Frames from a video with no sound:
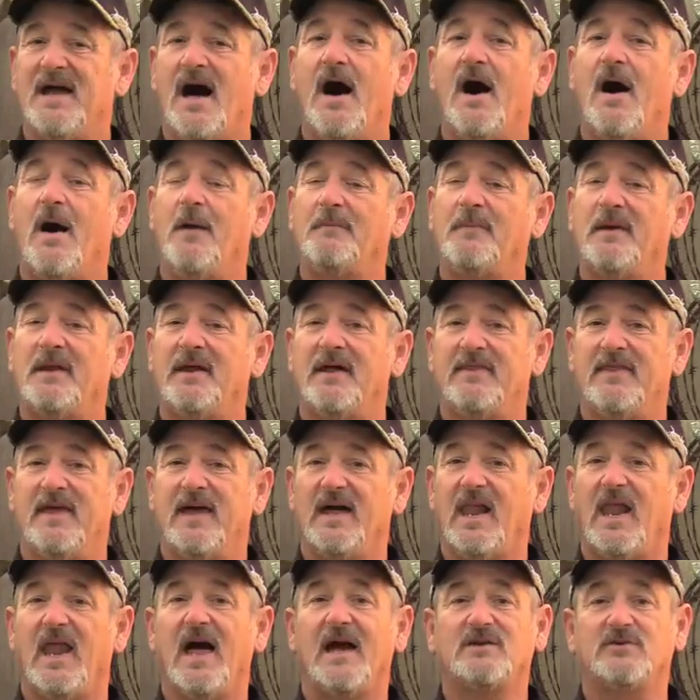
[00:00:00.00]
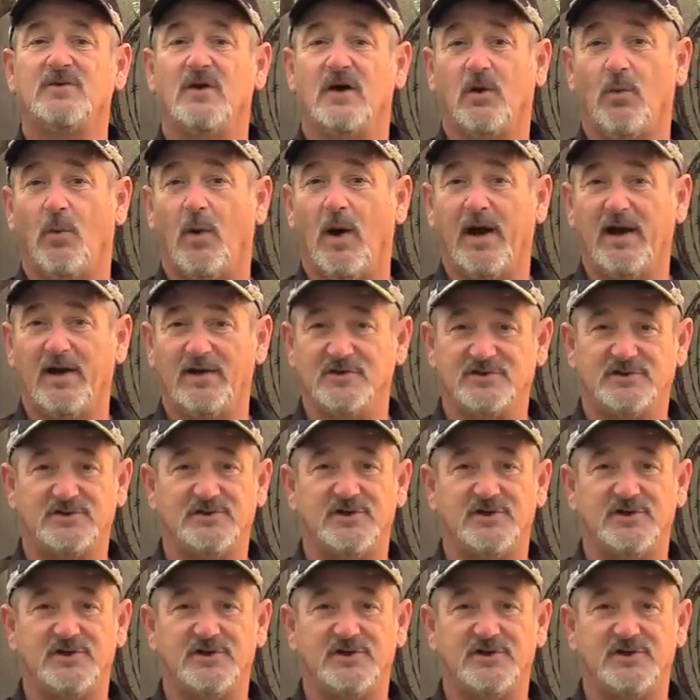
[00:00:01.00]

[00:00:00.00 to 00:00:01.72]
the humming of the electric wires